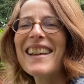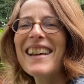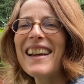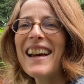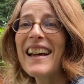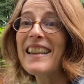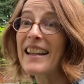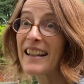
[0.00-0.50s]

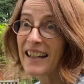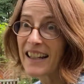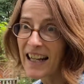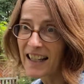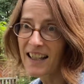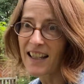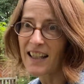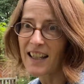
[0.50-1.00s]
And then the
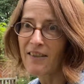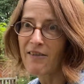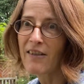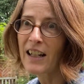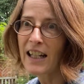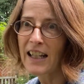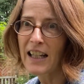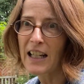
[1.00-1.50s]
next thing to
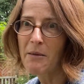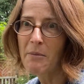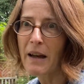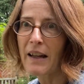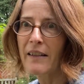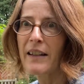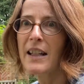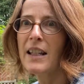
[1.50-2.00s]
really think
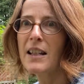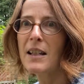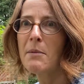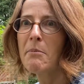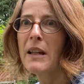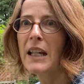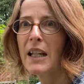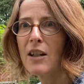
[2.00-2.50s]
about is
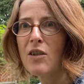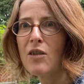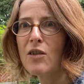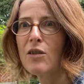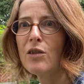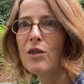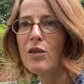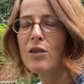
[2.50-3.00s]
making
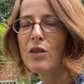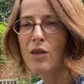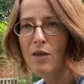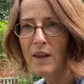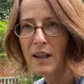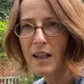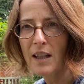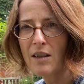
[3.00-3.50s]
sure you're
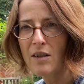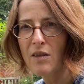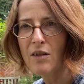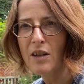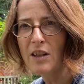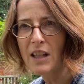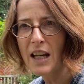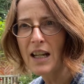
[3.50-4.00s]
doing this on a
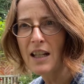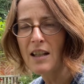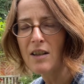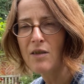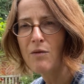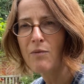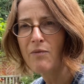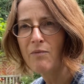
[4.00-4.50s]
day
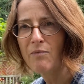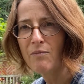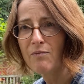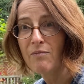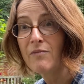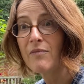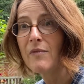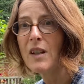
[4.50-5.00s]
that's
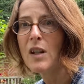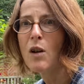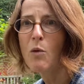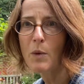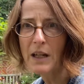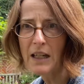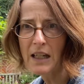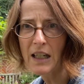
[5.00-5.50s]
not
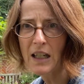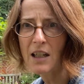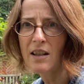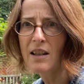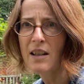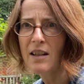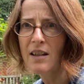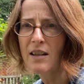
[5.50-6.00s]
windy, because
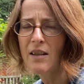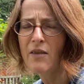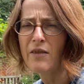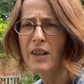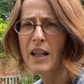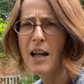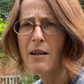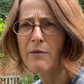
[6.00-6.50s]
it's not
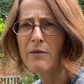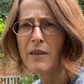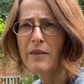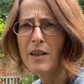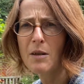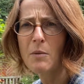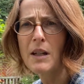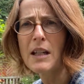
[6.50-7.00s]
very helpful if
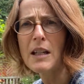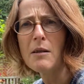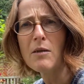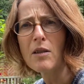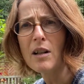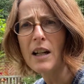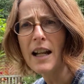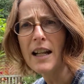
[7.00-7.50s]
it's windy and you're
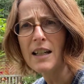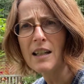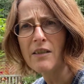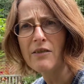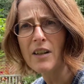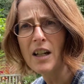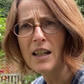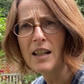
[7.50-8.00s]
collecting
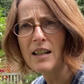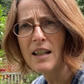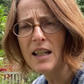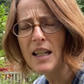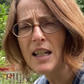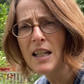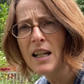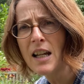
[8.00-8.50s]
fine seed,